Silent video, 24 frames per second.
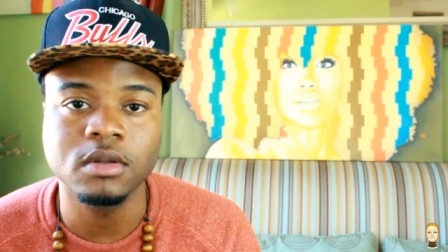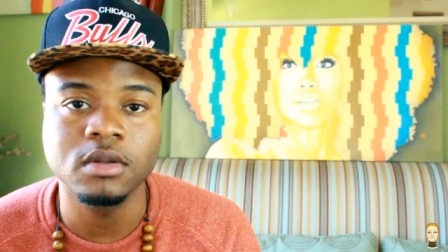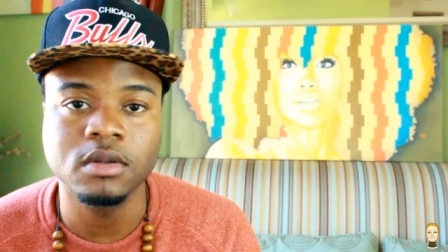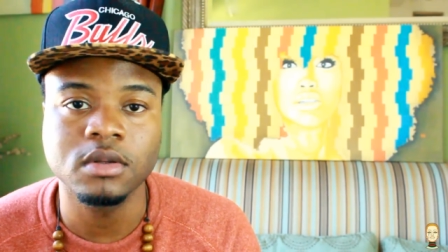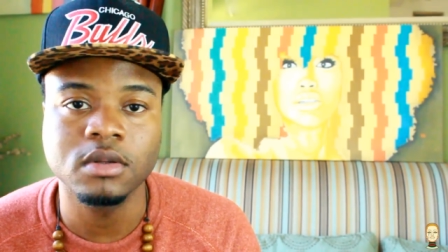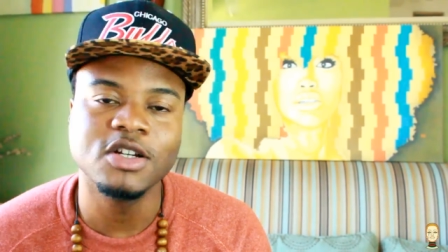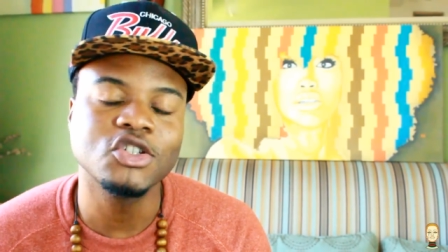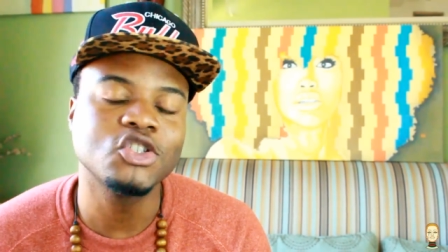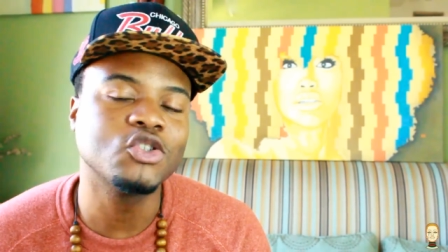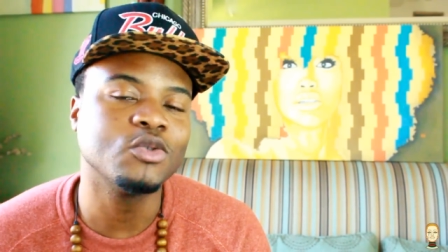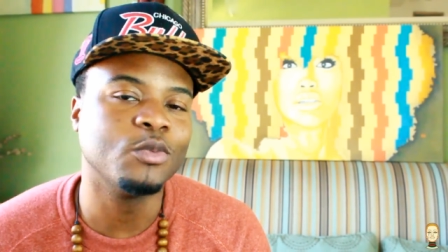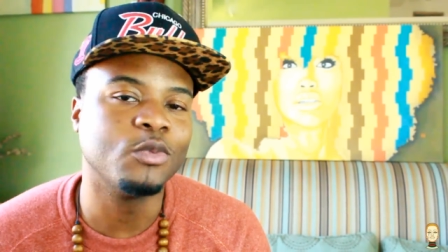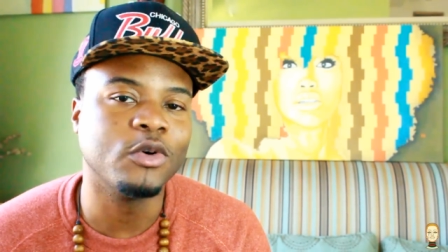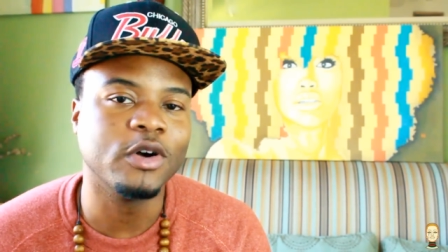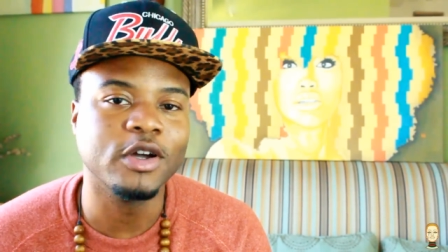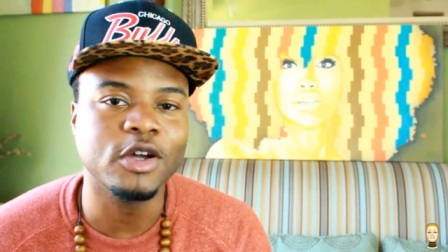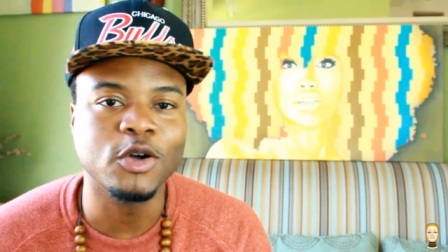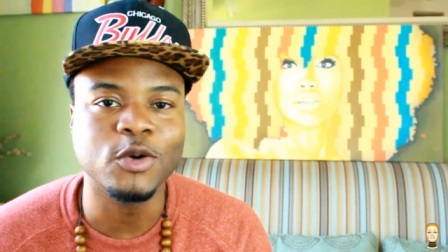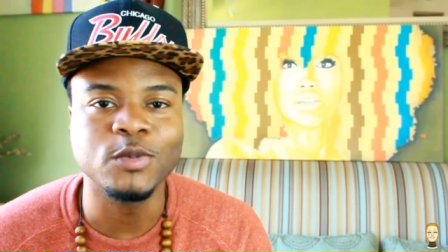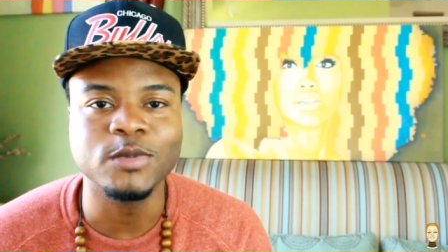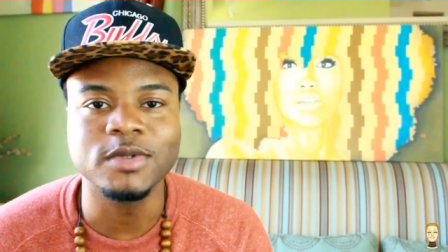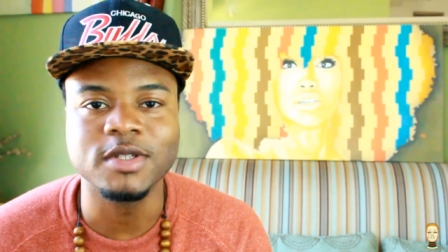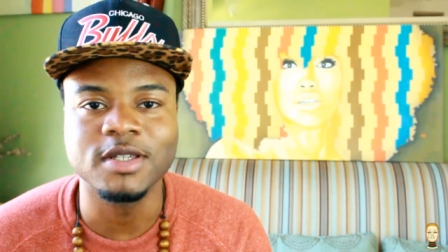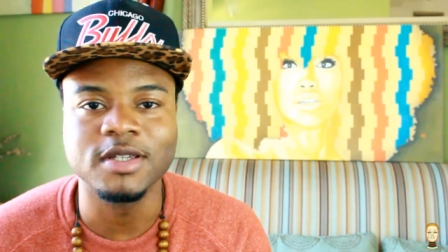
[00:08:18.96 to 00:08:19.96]
It's your boy
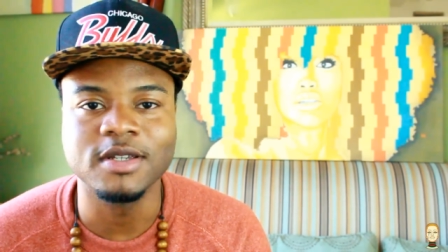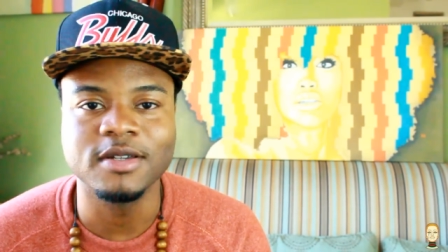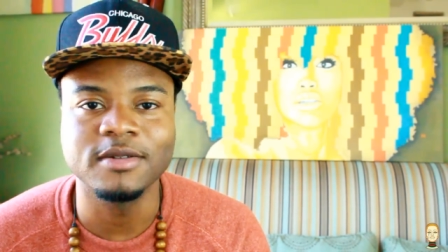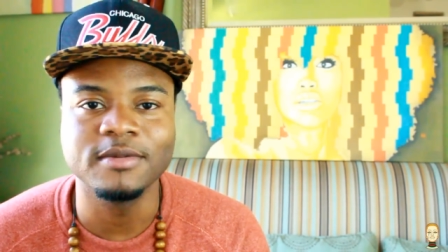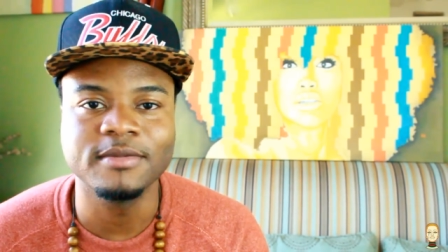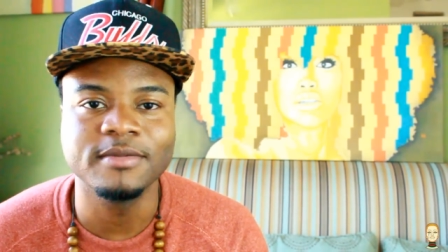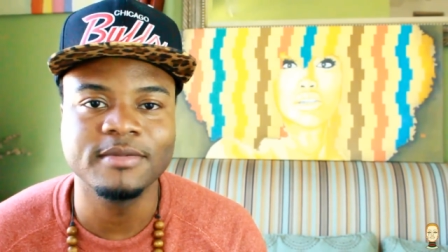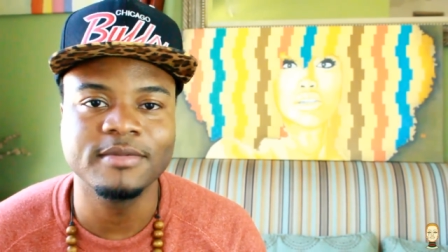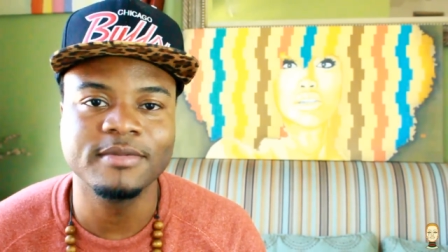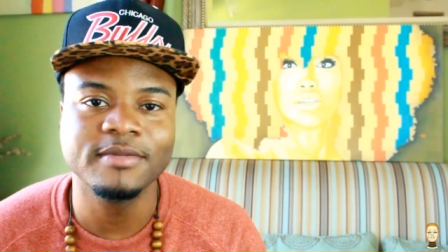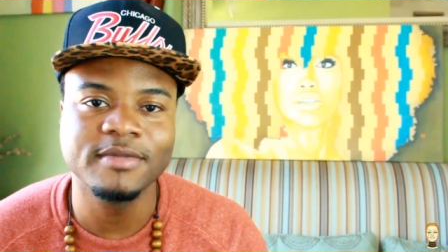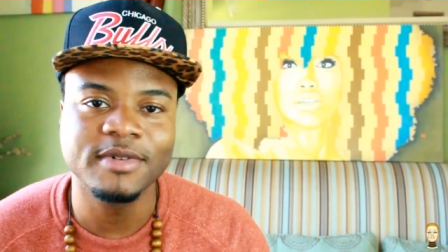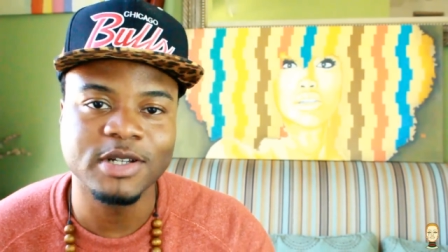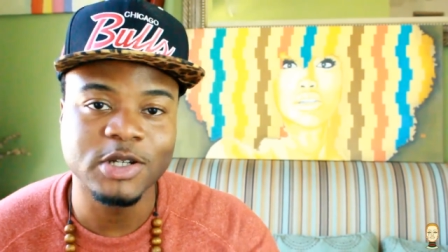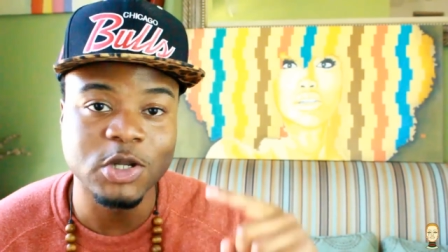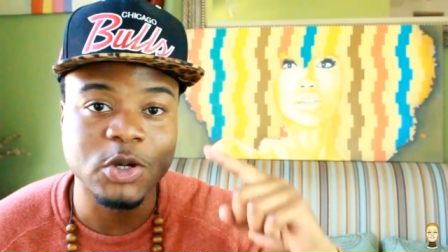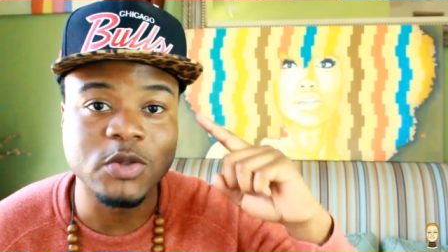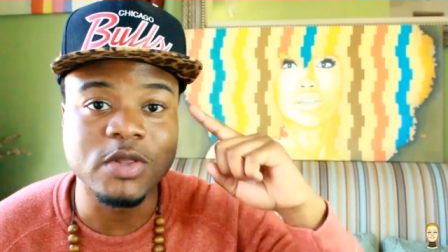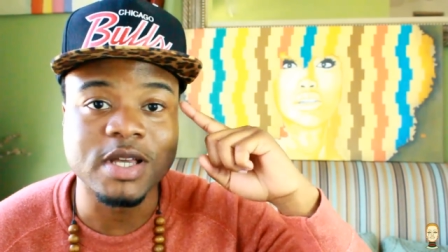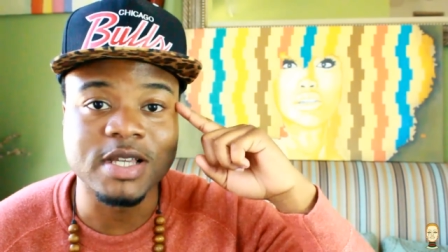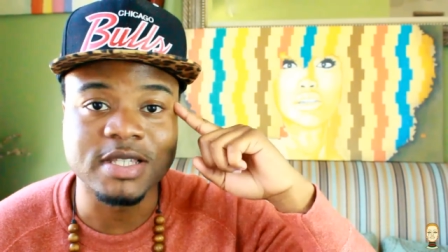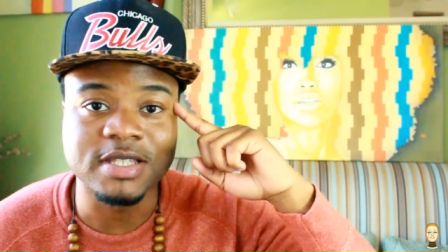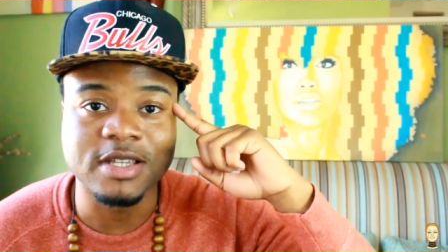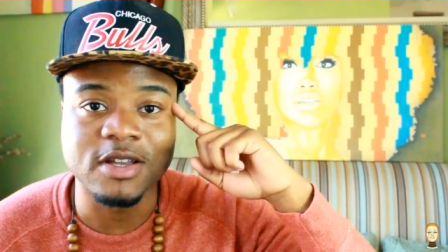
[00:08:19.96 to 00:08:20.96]
Elm saying, know
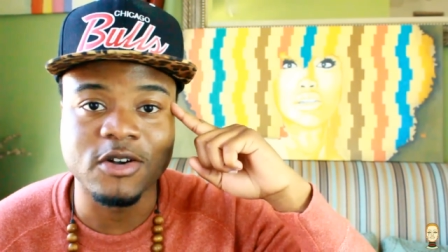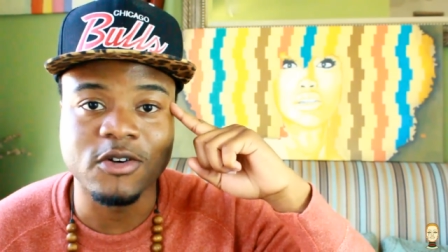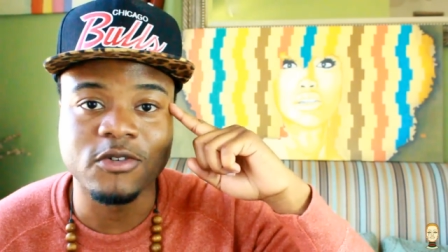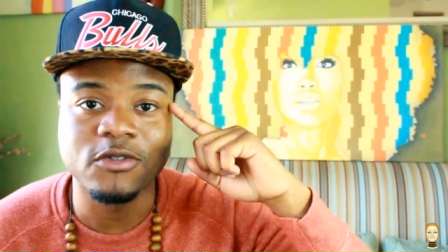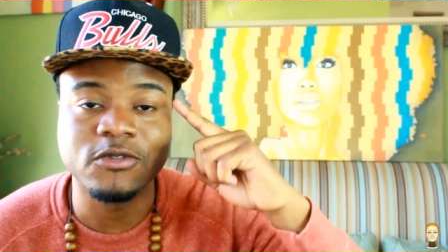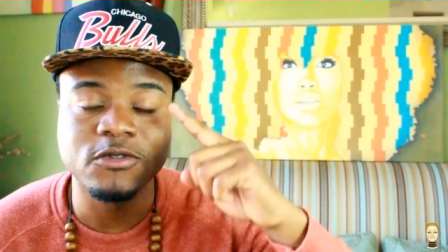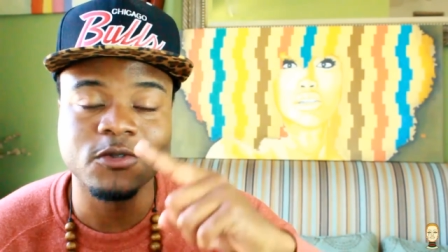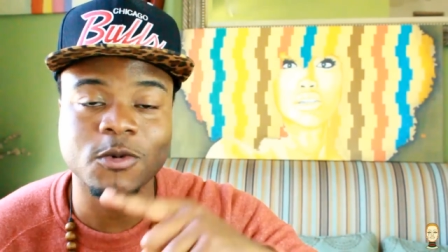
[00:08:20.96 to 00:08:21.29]
thyself,